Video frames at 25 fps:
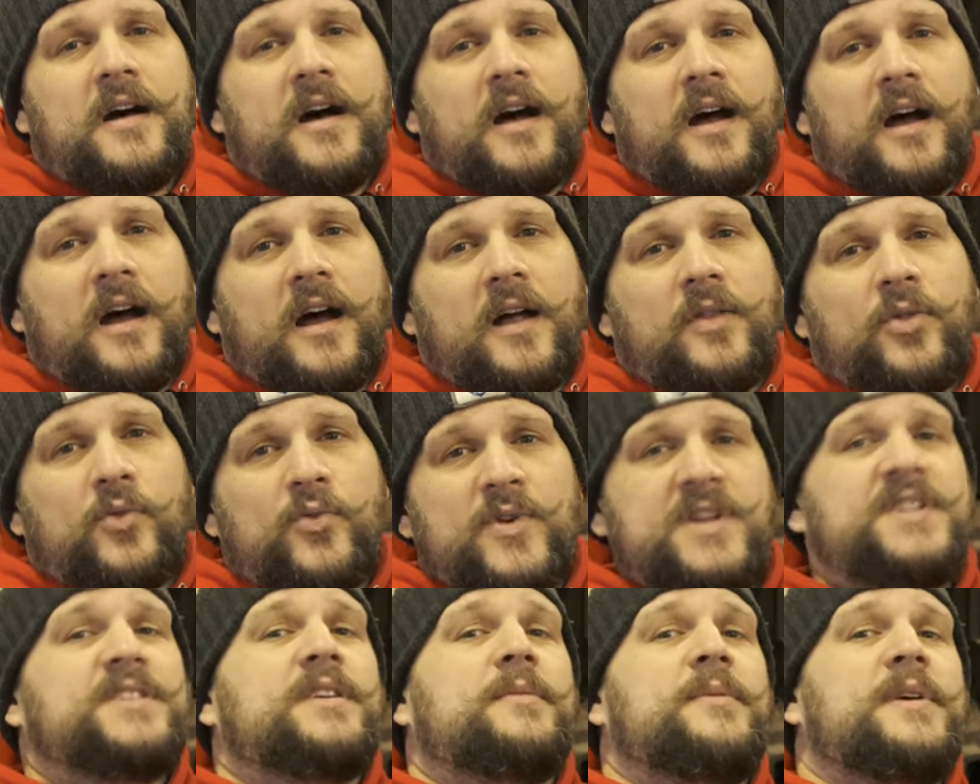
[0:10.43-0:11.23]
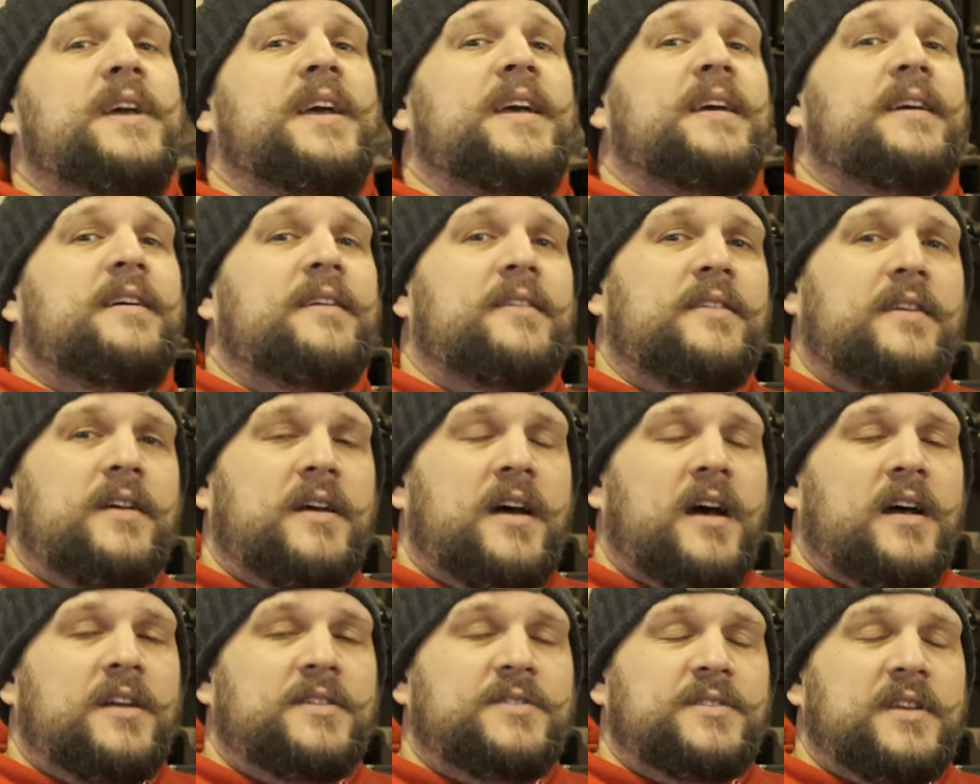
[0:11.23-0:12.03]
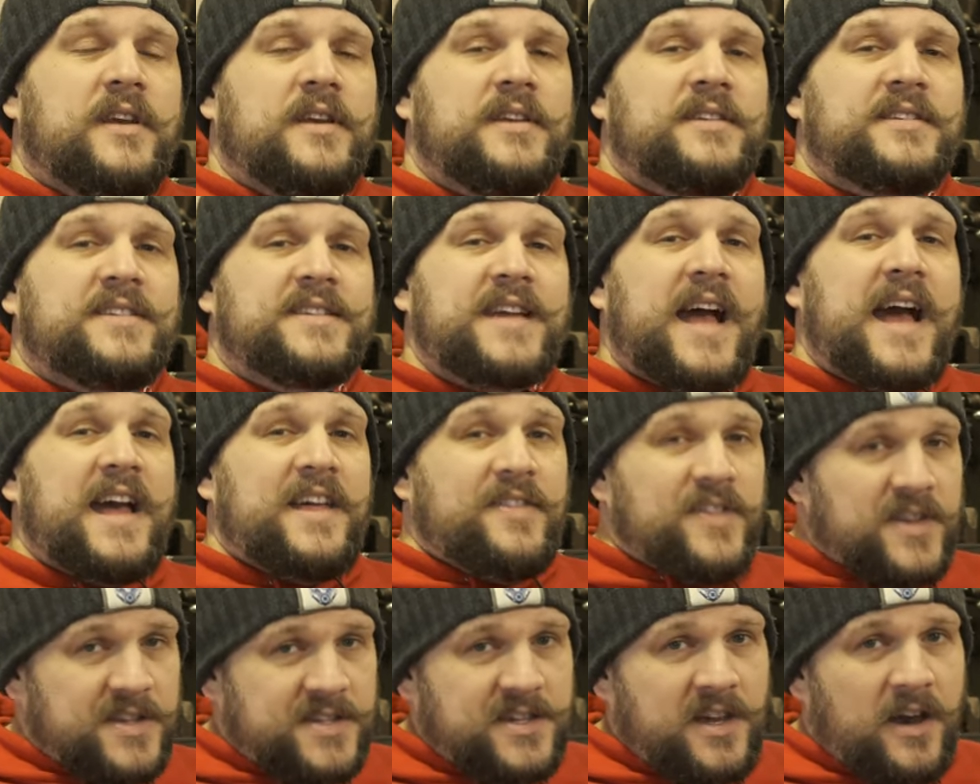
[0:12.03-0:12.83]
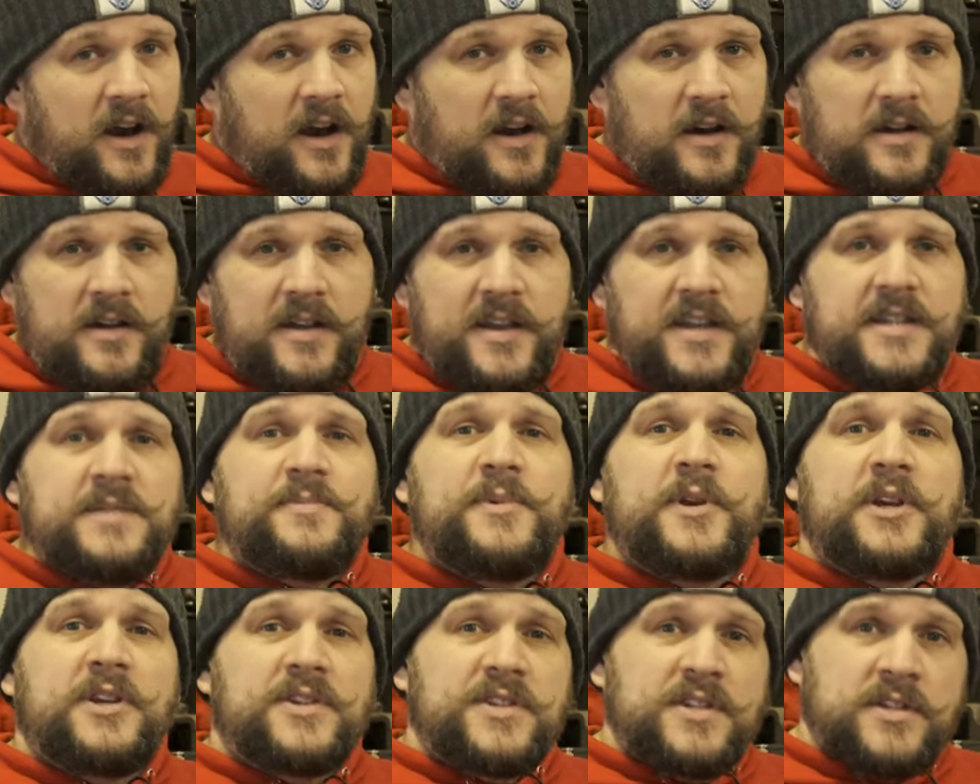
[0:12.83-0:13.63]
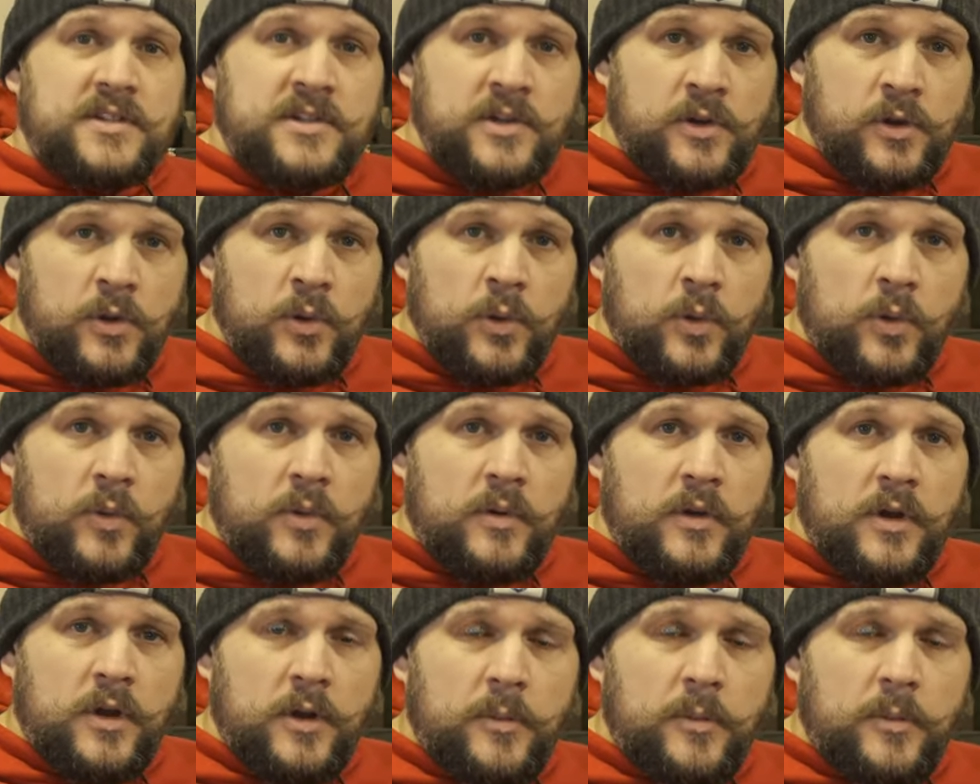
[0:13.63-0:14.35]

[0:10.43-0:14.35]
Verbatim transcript: Uh, the reason I'm here, uh, sat in this car, is because it's cool.